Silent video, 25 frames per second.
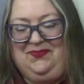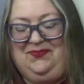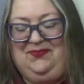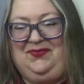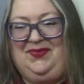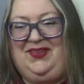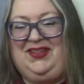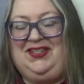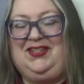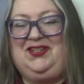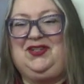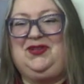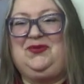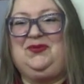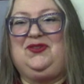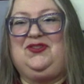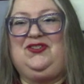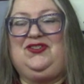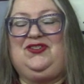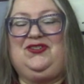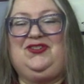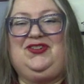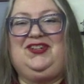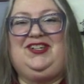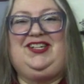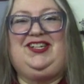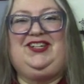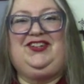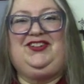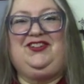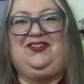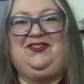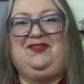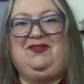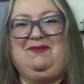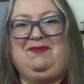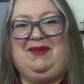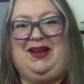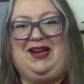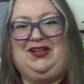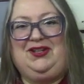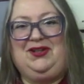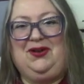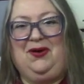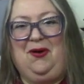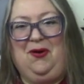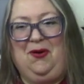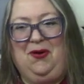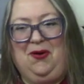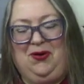This is where jurisdiction remains
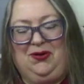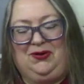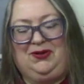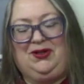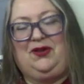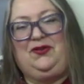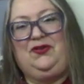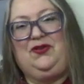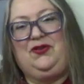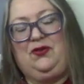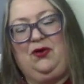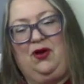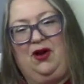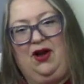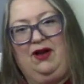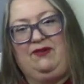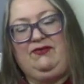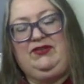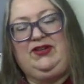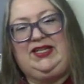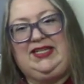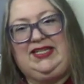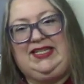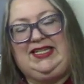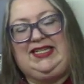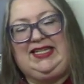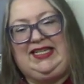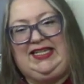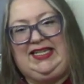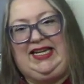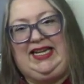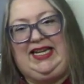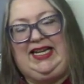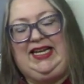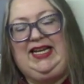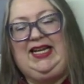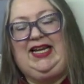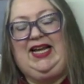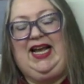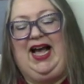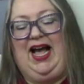whole, although obviously